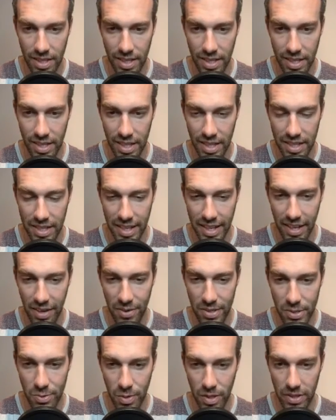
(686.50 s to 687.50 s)
And now
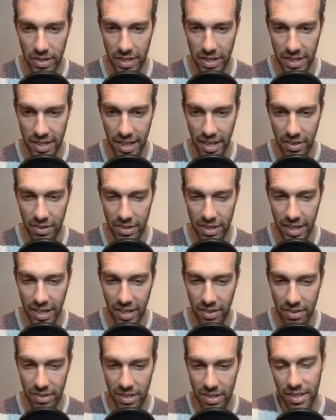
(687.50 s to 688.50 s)
it's whether I can counter
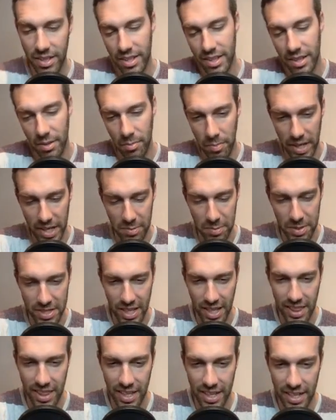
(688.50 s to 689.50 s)
down the Mandibuzz.
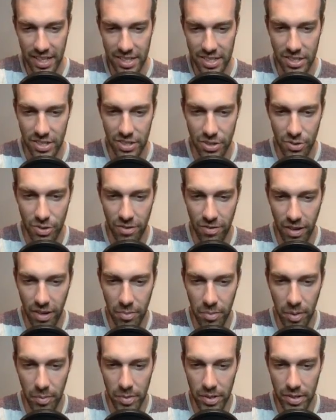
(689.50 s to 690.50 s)
I think I do, if I
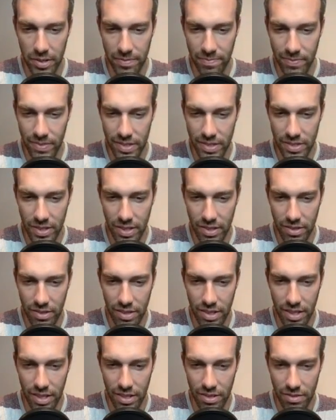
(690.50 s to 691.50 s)
remember. So I
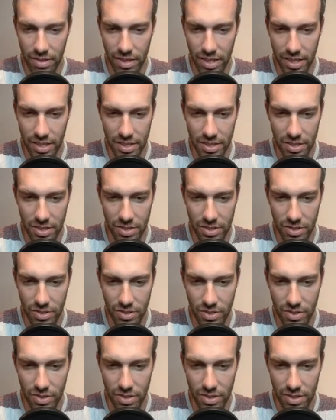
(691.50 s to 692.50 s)
don't think this is
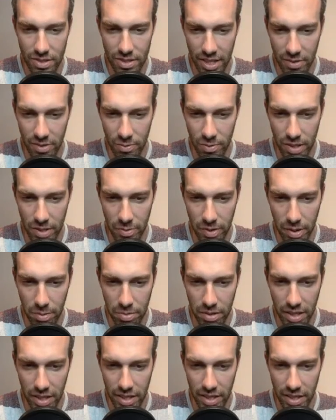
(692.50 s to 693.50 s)
like really well
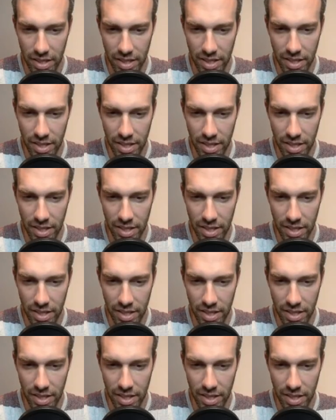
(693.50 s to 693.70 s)
played.